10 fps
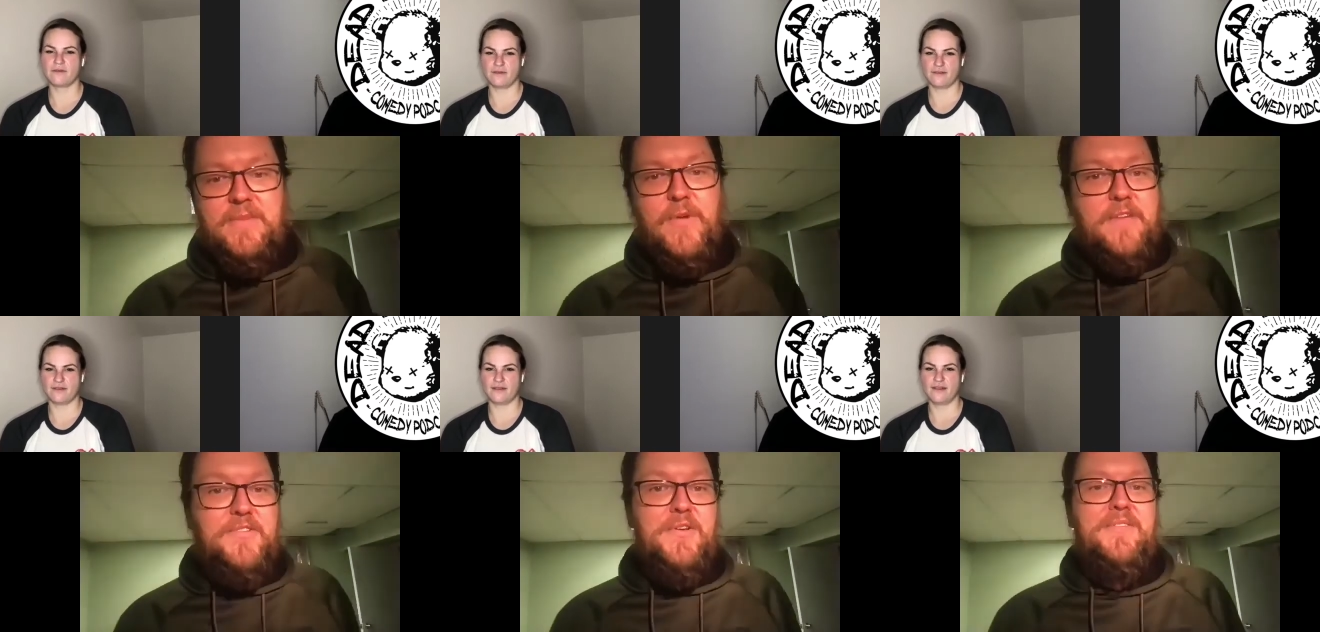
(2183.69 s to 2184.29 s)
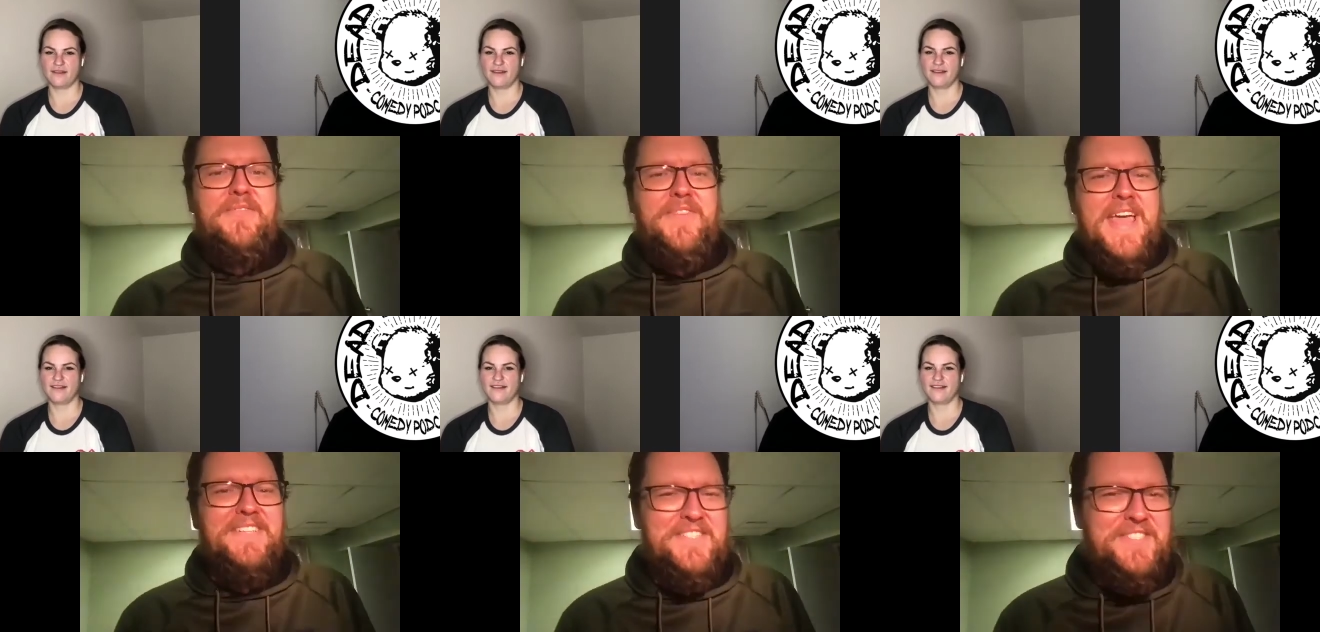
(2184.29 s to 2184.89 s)
Speaker 1: have to invent
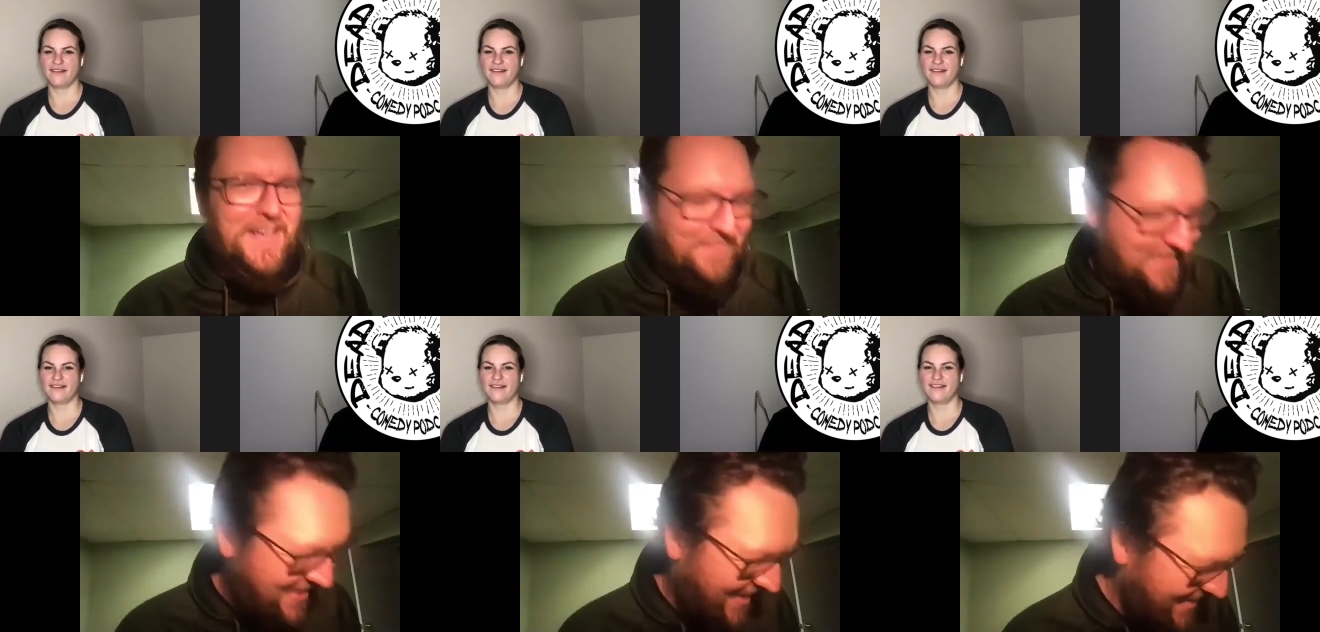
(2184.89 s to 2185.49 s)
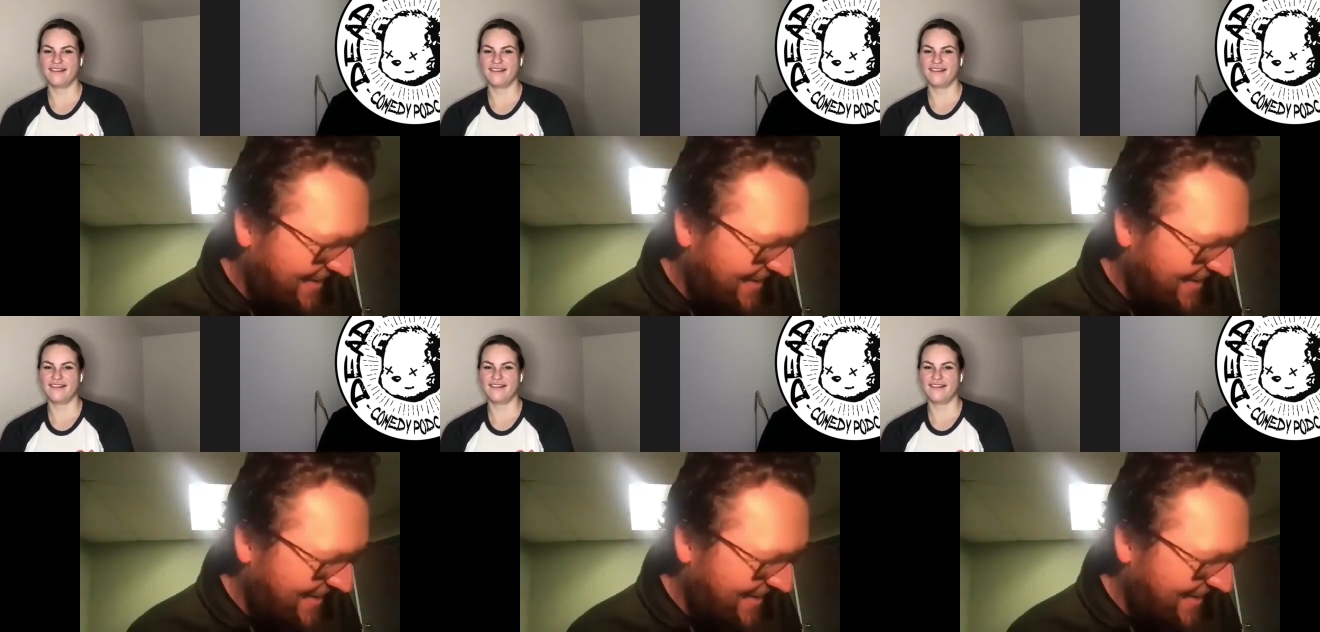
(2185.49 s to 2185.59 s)
something.